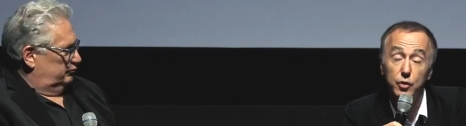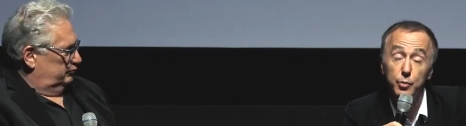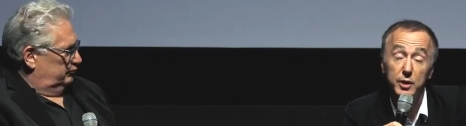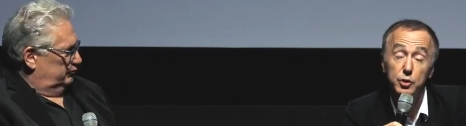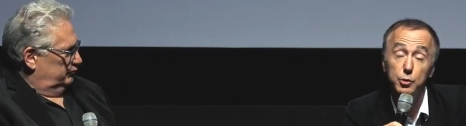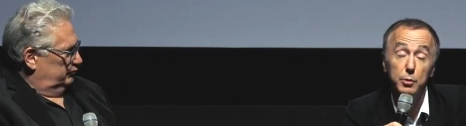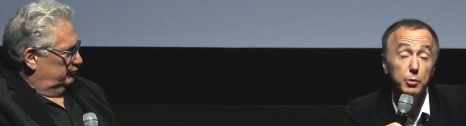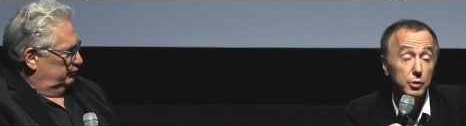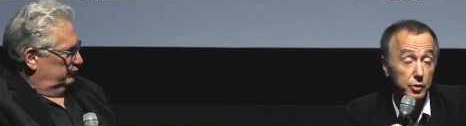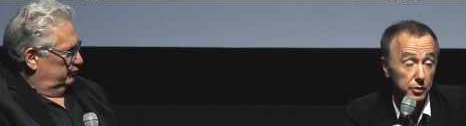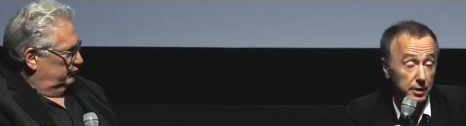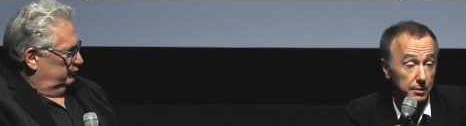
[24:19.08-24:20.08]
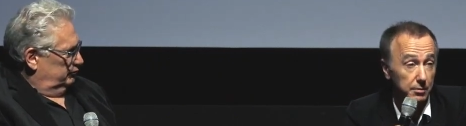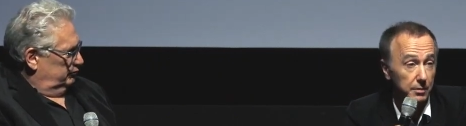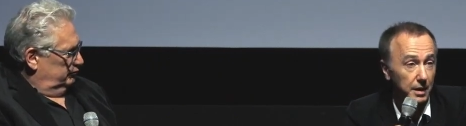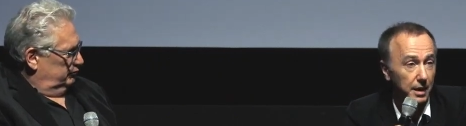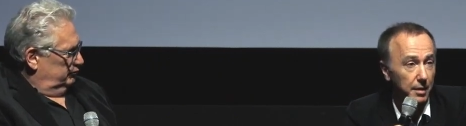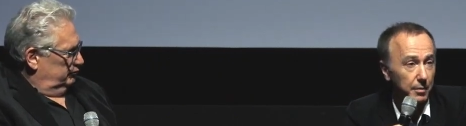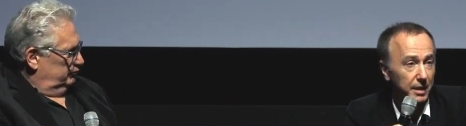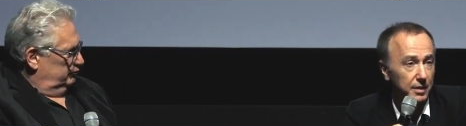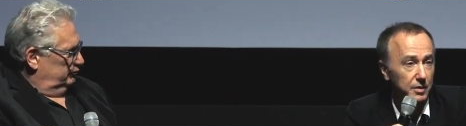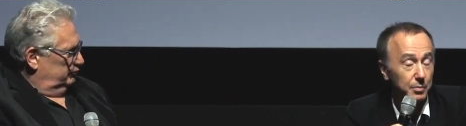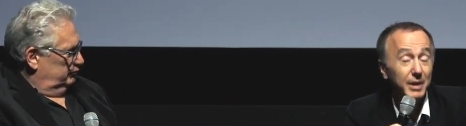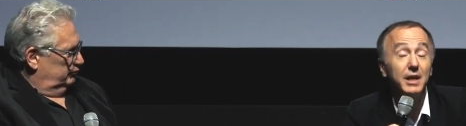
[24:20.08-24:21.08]
Speaker 1: to pay tribute to them
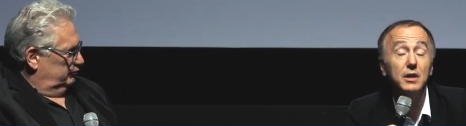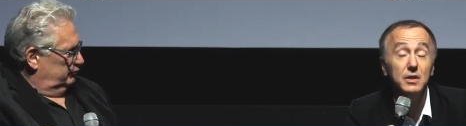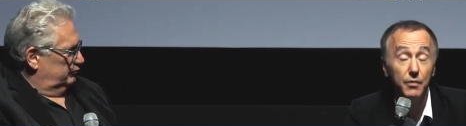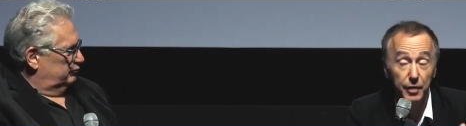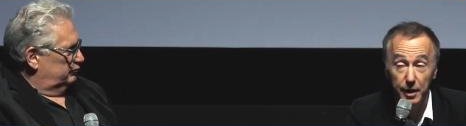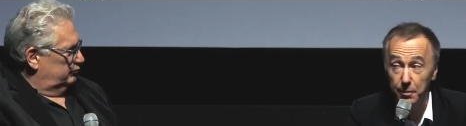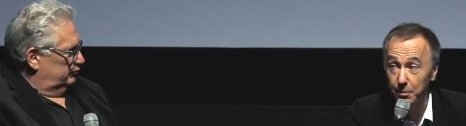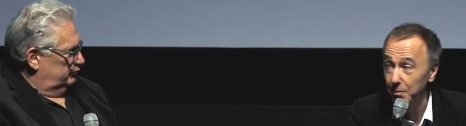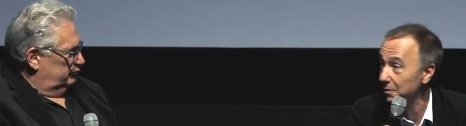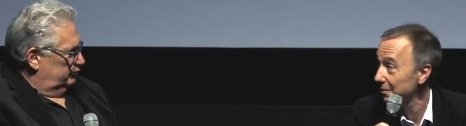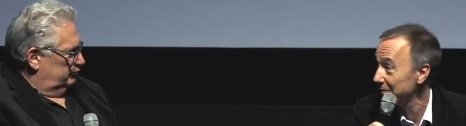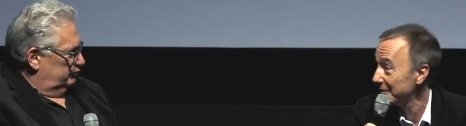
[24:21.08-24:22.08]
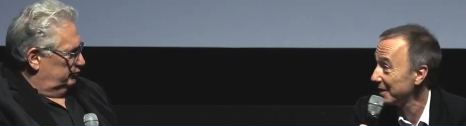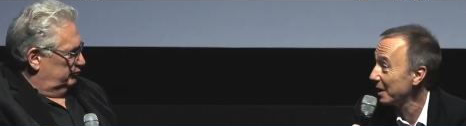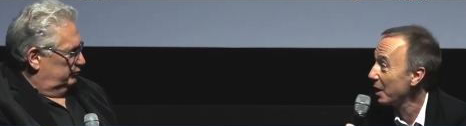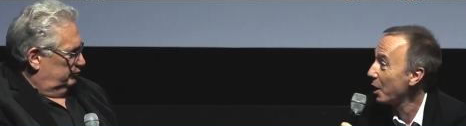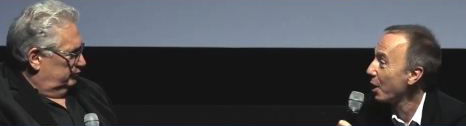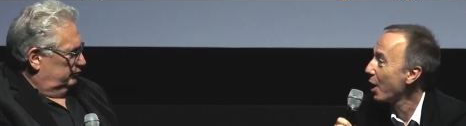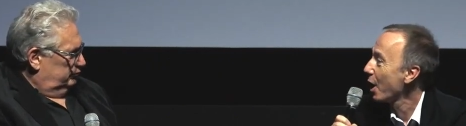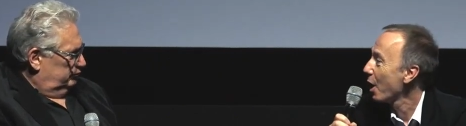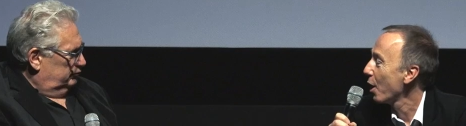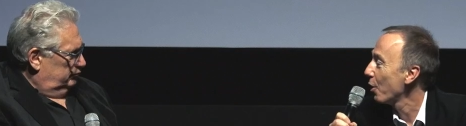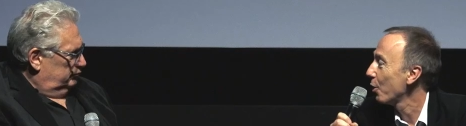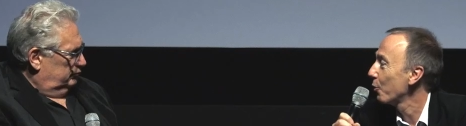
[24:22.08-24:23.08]
because because of them,
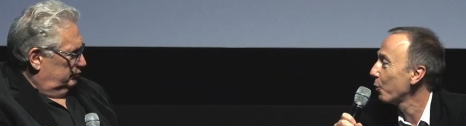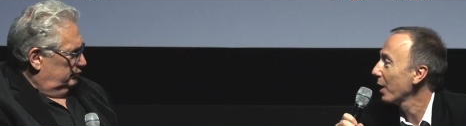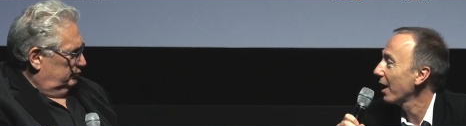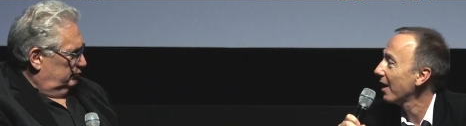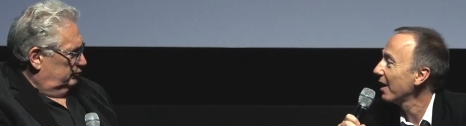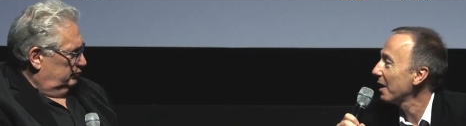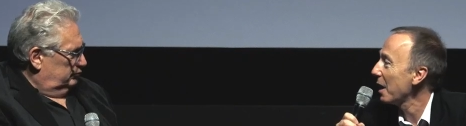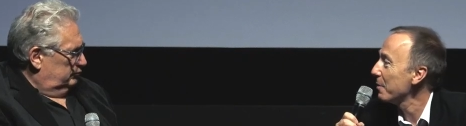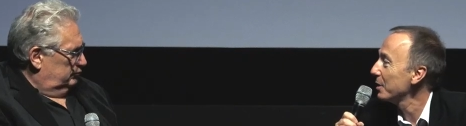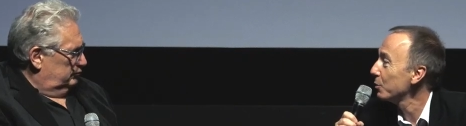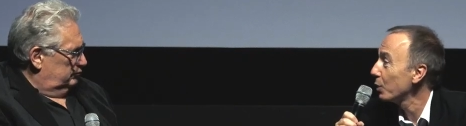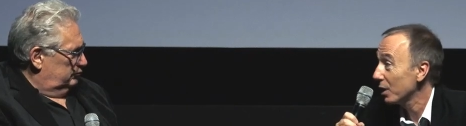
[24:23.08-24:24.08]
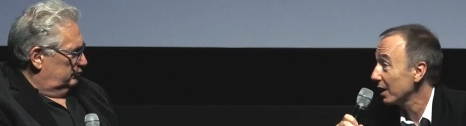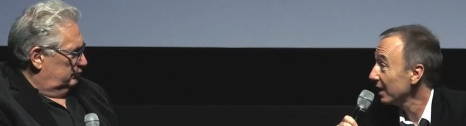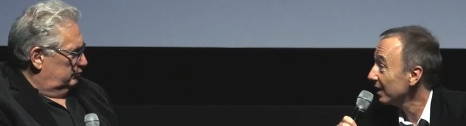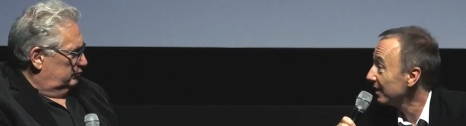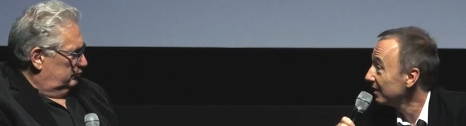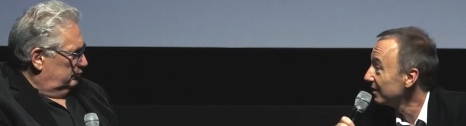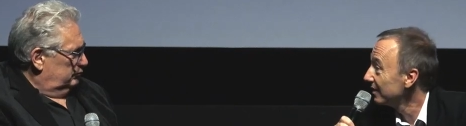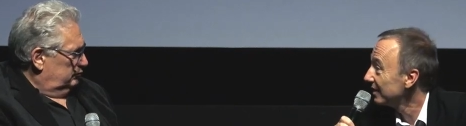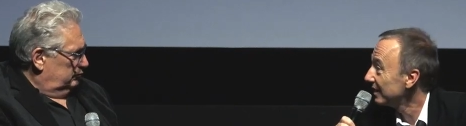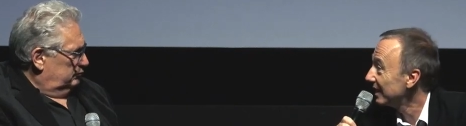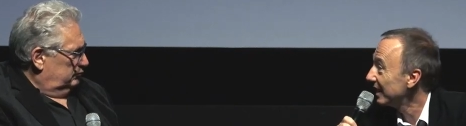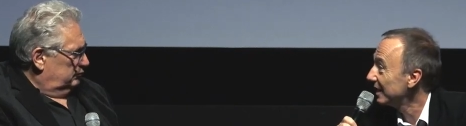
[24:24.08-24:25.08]
we're uh, I mean we're here
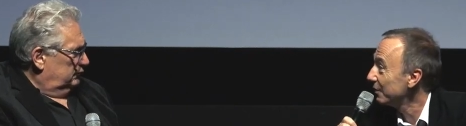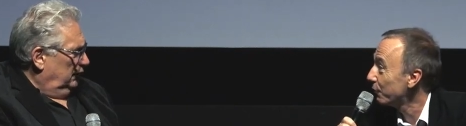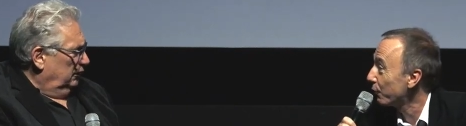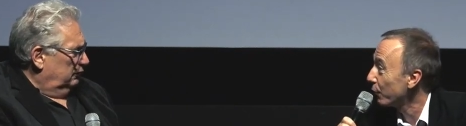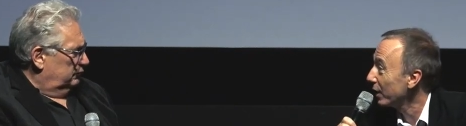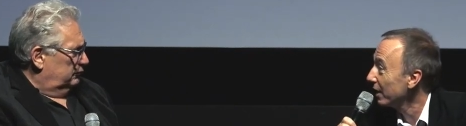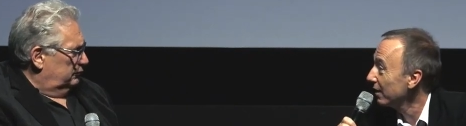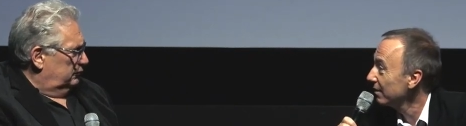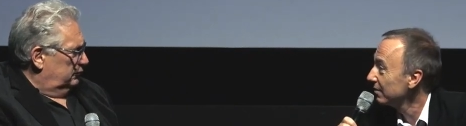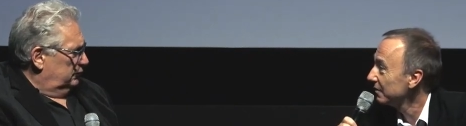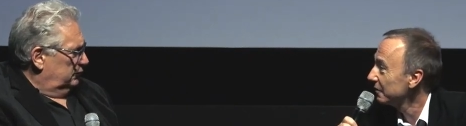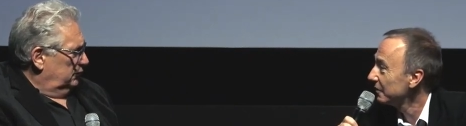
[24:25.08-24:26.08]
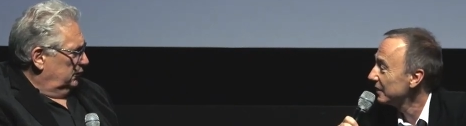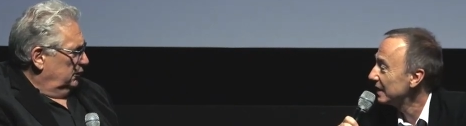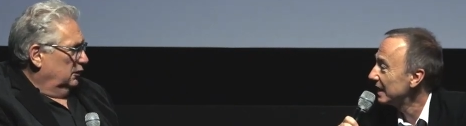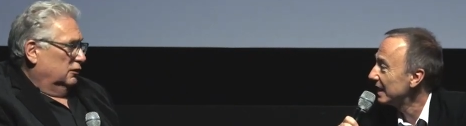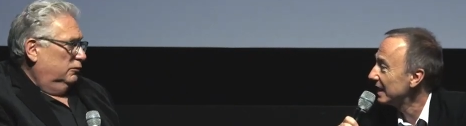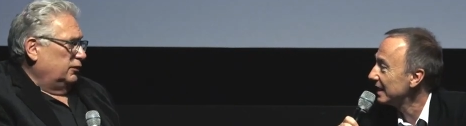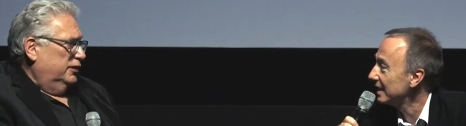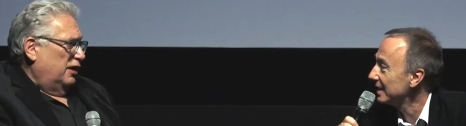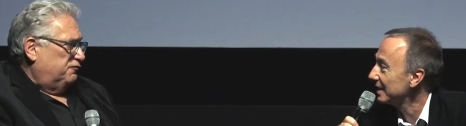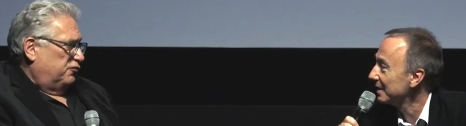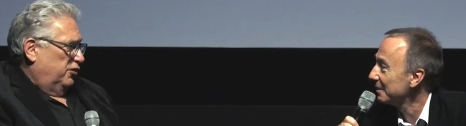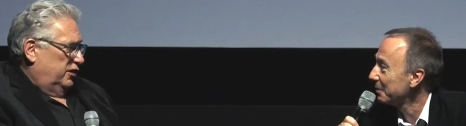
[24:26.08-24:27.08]
Speaker 2: and free and
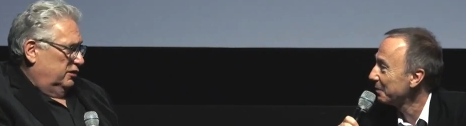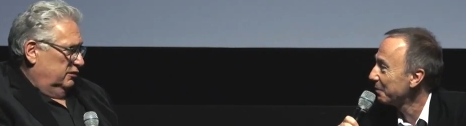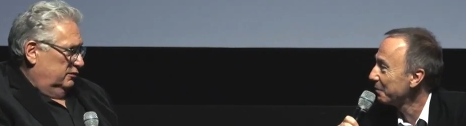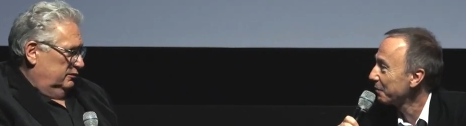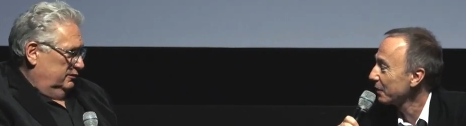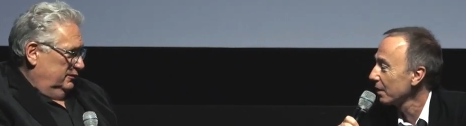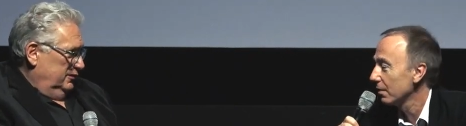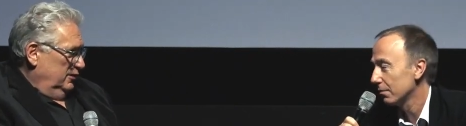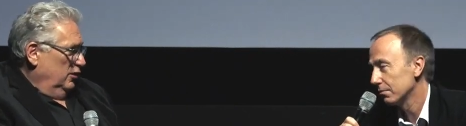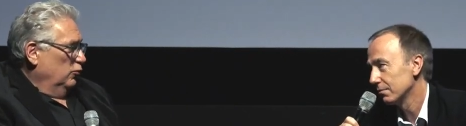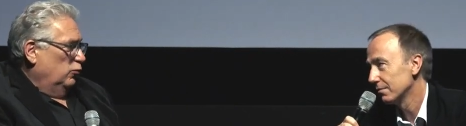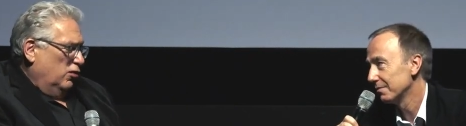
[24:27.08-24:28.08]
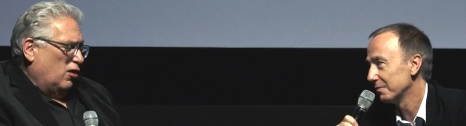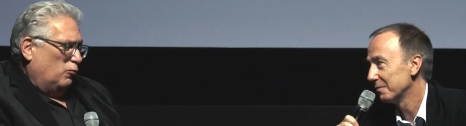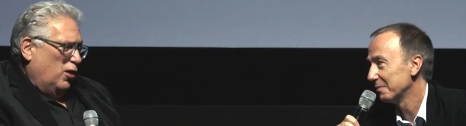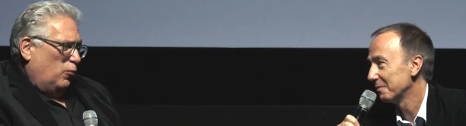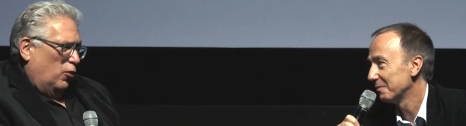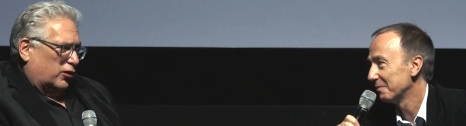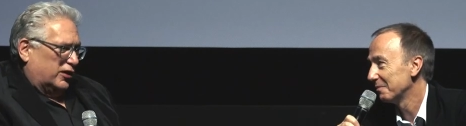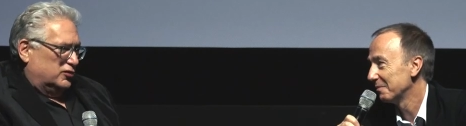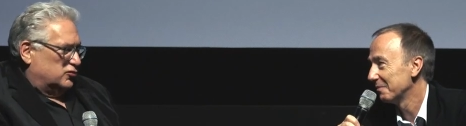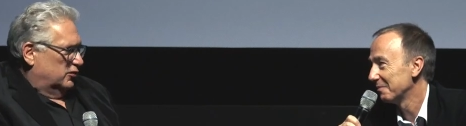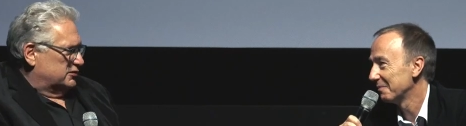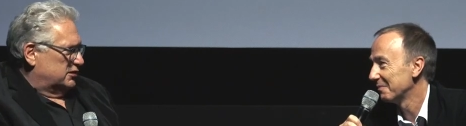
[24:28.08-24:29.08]
not free. We're we're
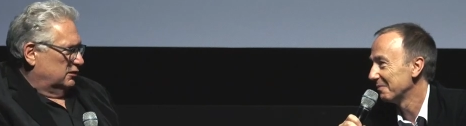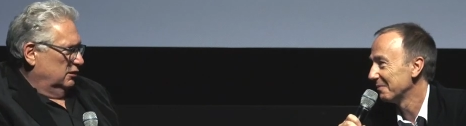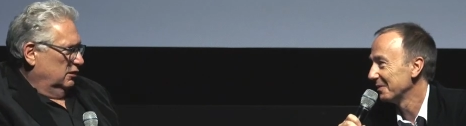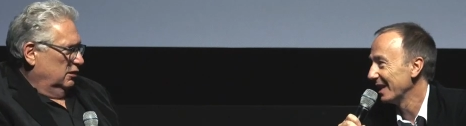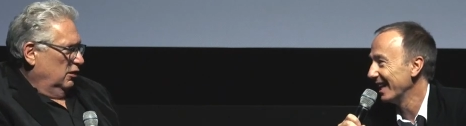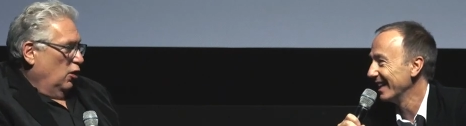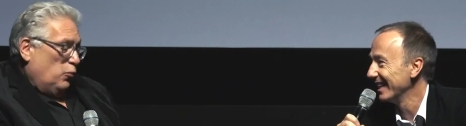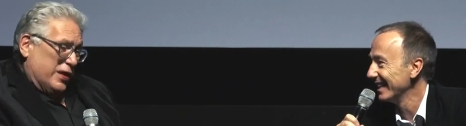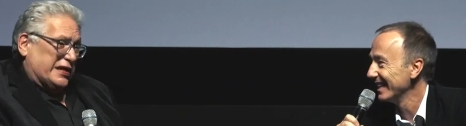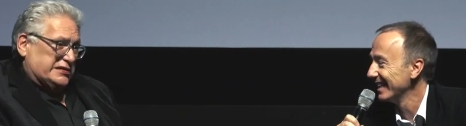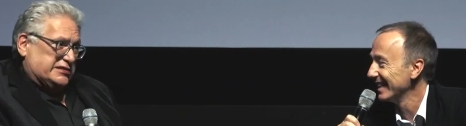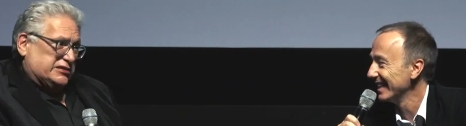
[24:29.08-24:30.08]
working towards it. we can